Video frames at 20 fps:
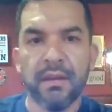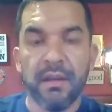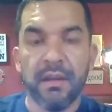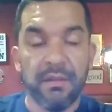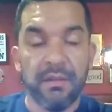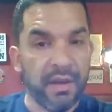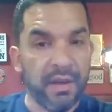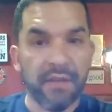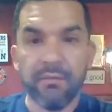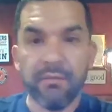
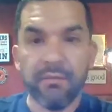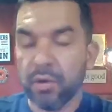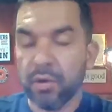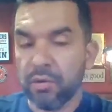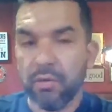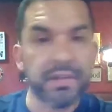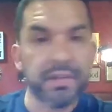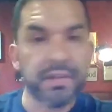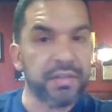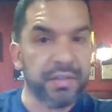If you have more
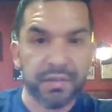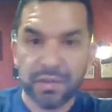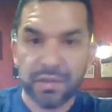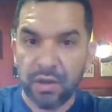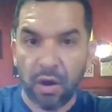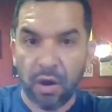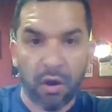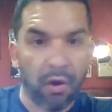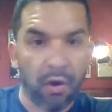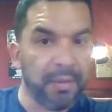questions,
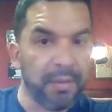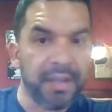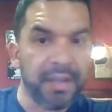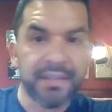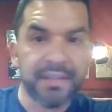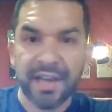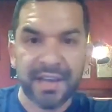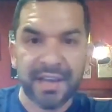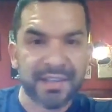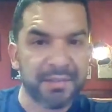call me,
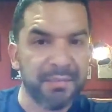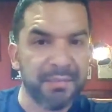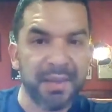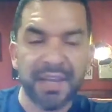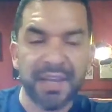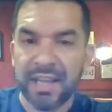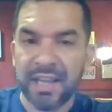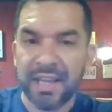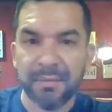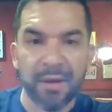text
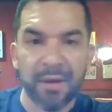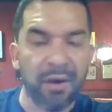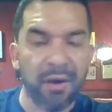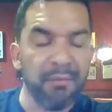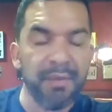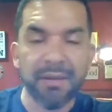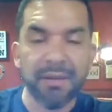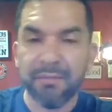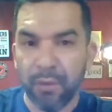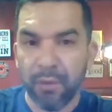me, email
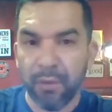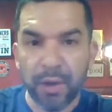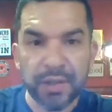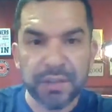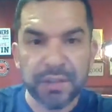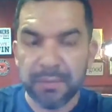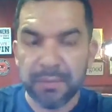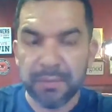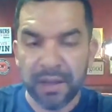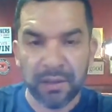me,
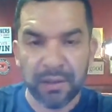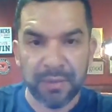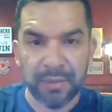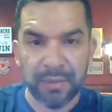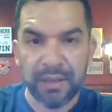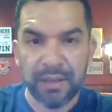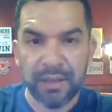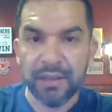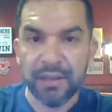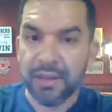voicemail
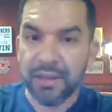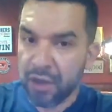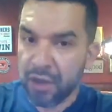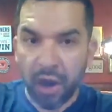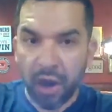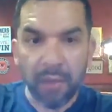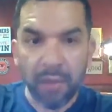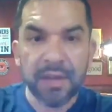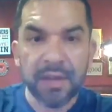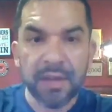me,
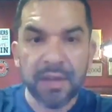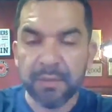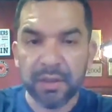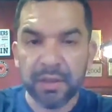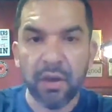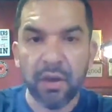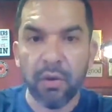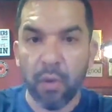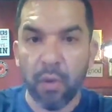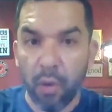comment
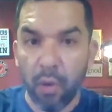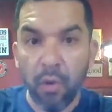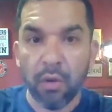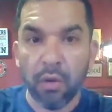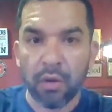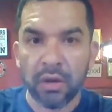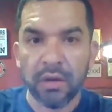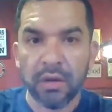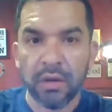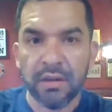below.
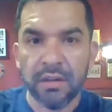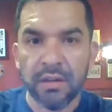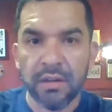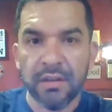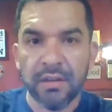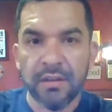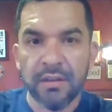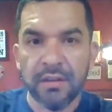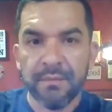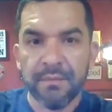Or
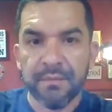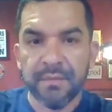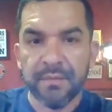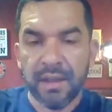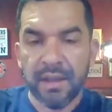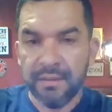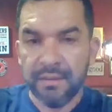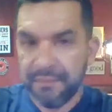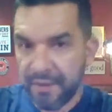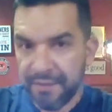
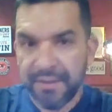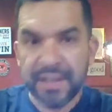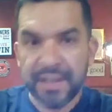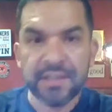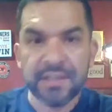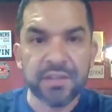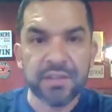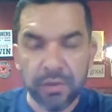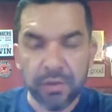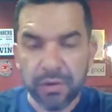if I've
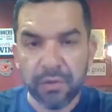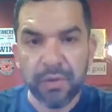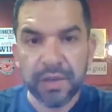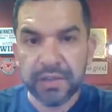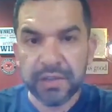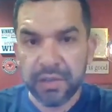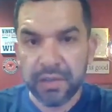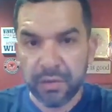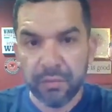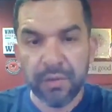answered your
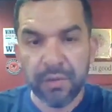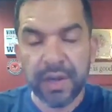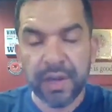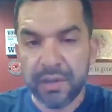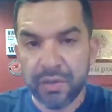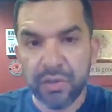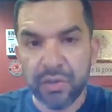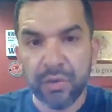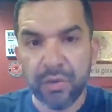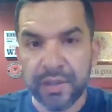question, you're ready
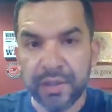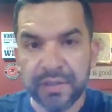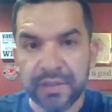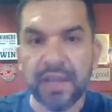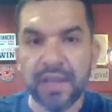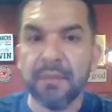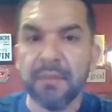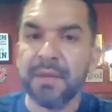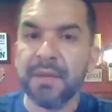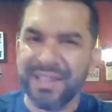to join the
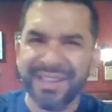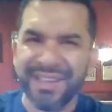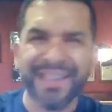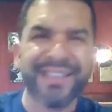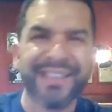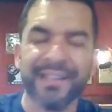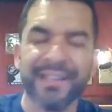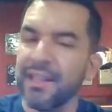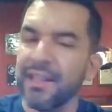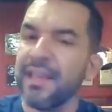team,
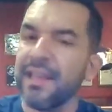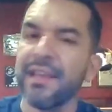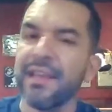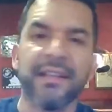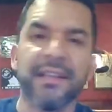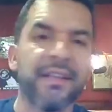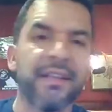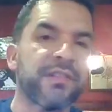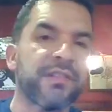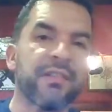click the link
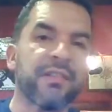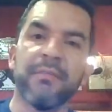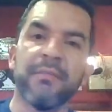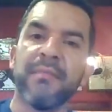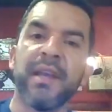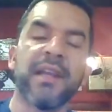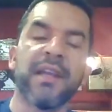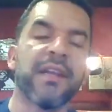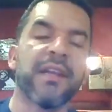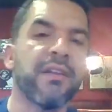and let's start
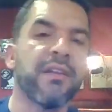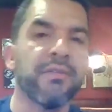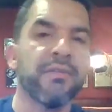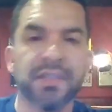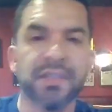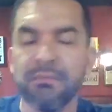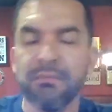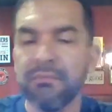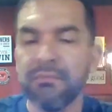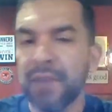making you
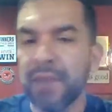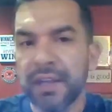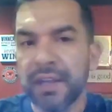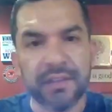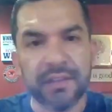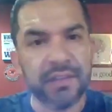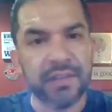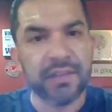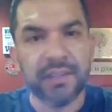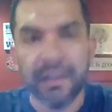some money.
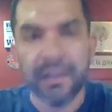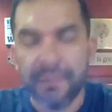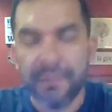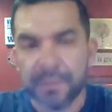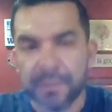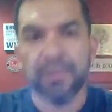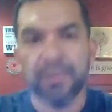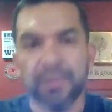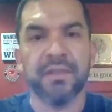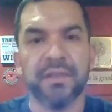This stuff
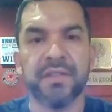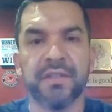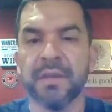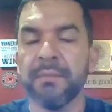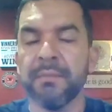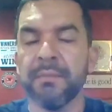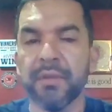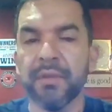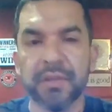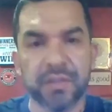is pretty
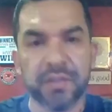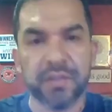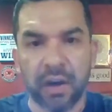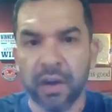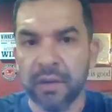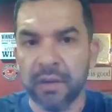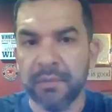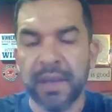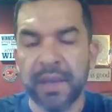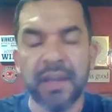simple. It's
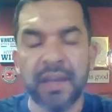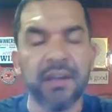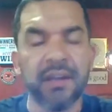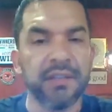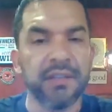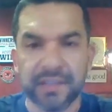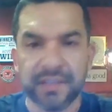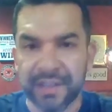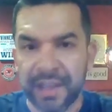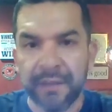automated.
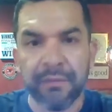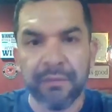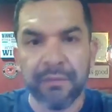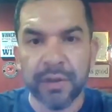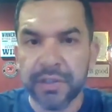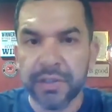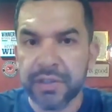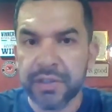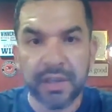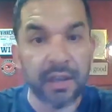It's
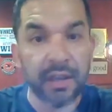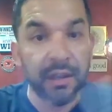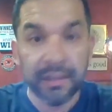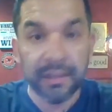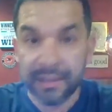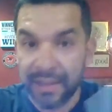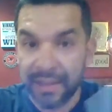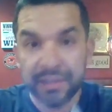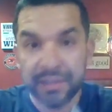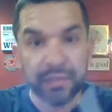leveraged.
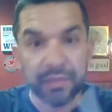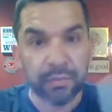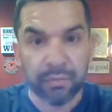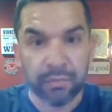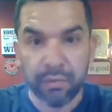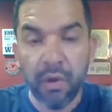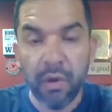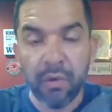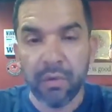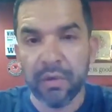Let's
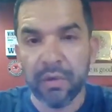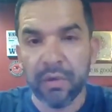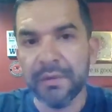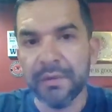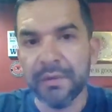roll.